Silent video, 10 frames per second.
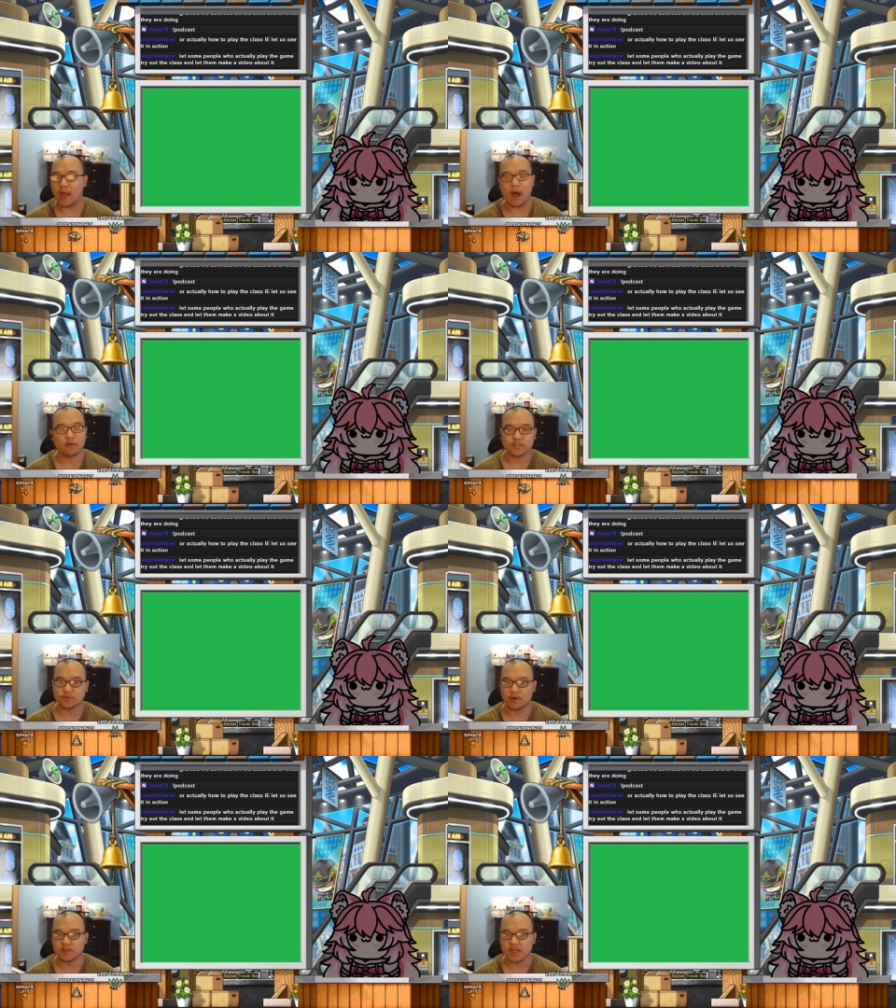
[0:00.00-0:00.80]

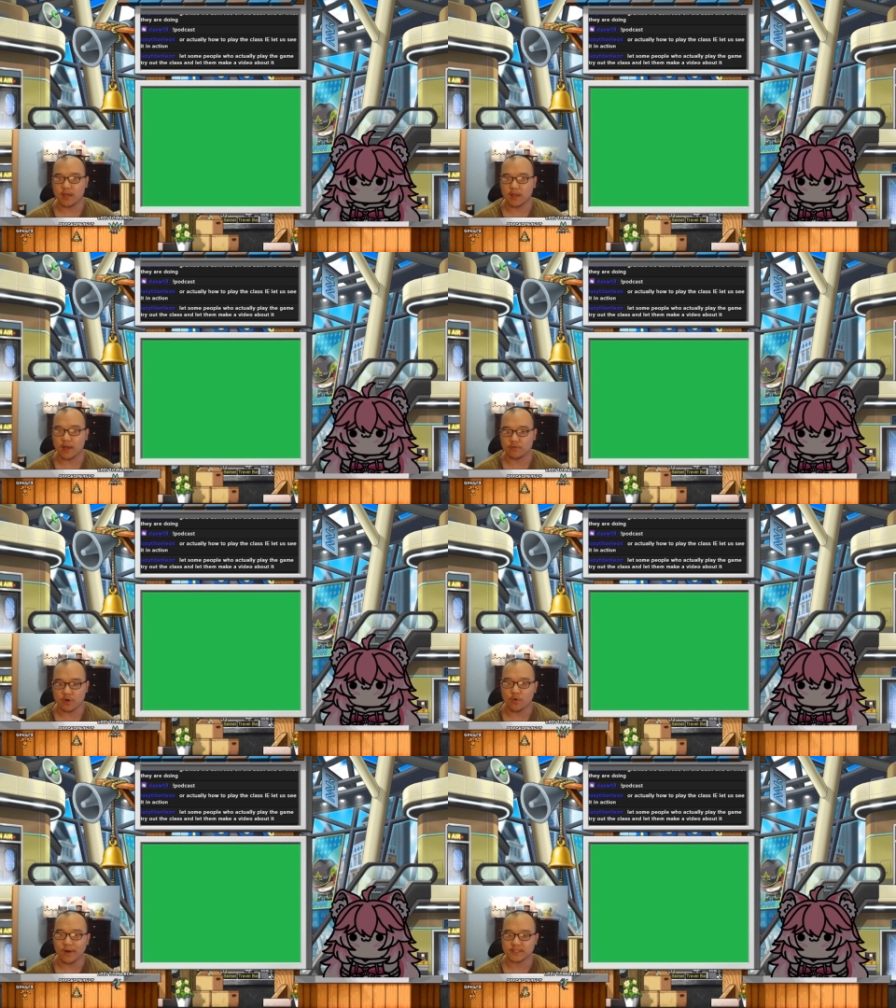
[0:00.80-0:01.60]
outsource a like
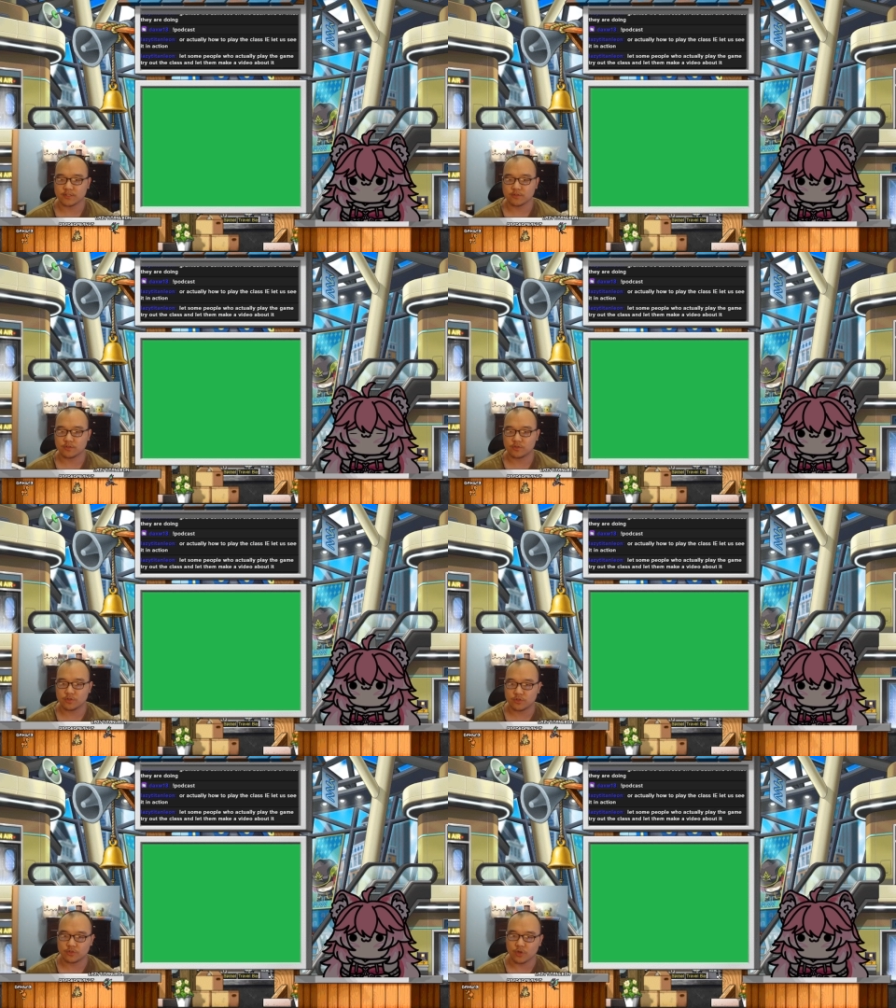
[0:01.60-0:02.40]
request
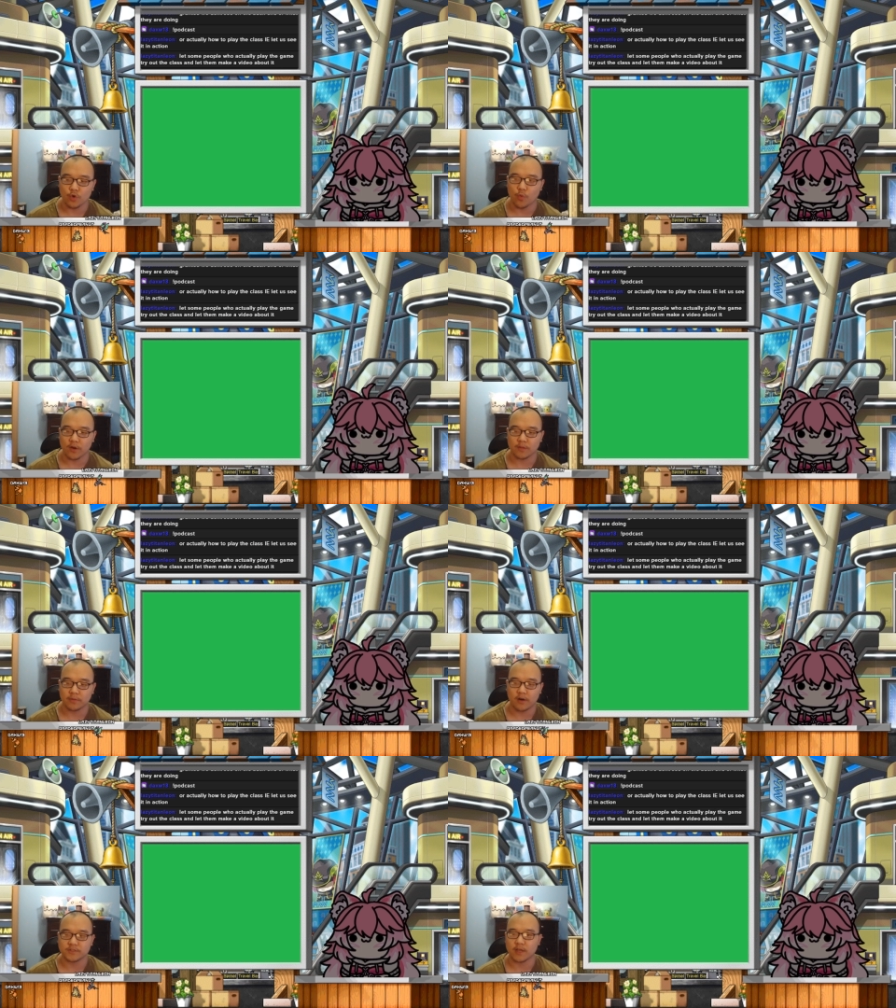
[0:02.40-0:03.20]
to one of the
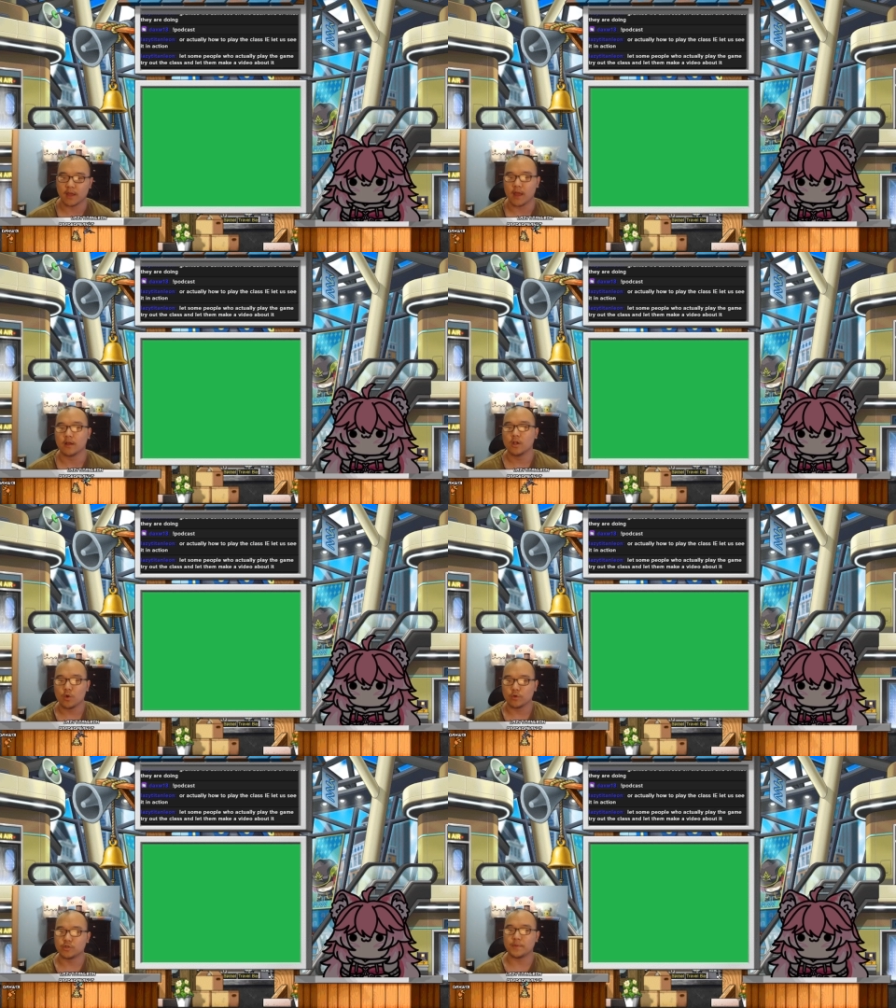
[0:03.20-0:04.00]
players saying, "Hey,
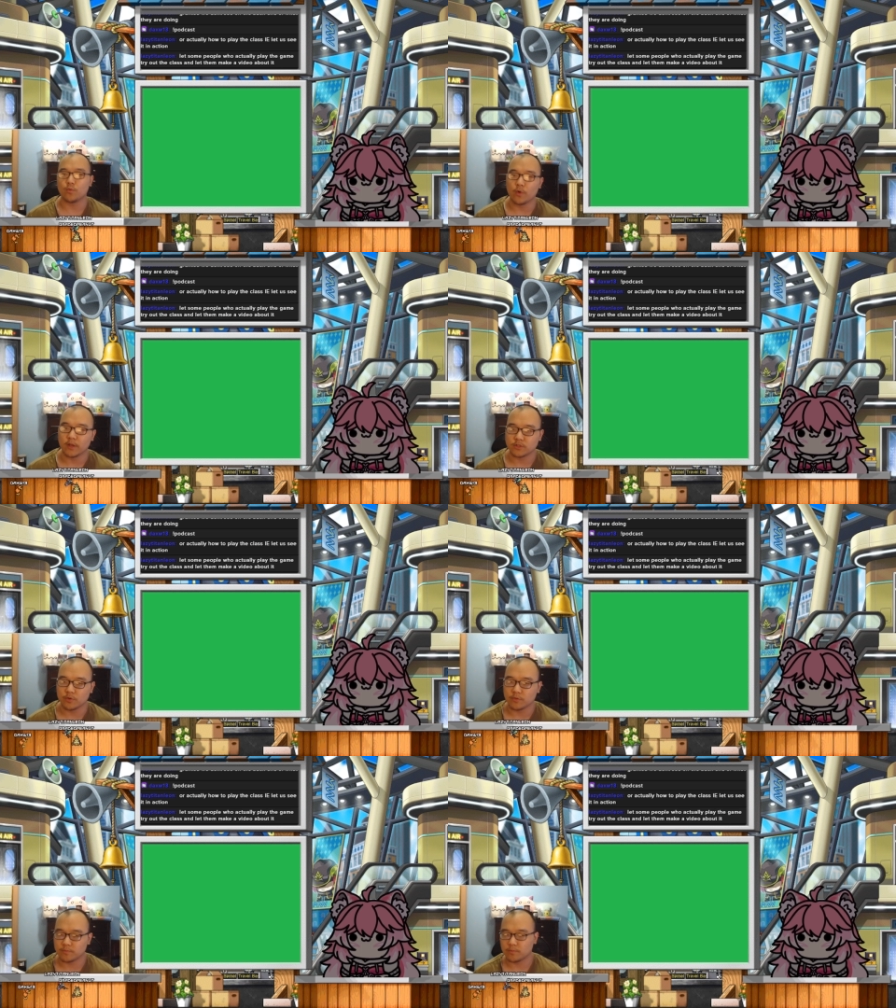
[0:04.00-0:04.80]
would you be willing to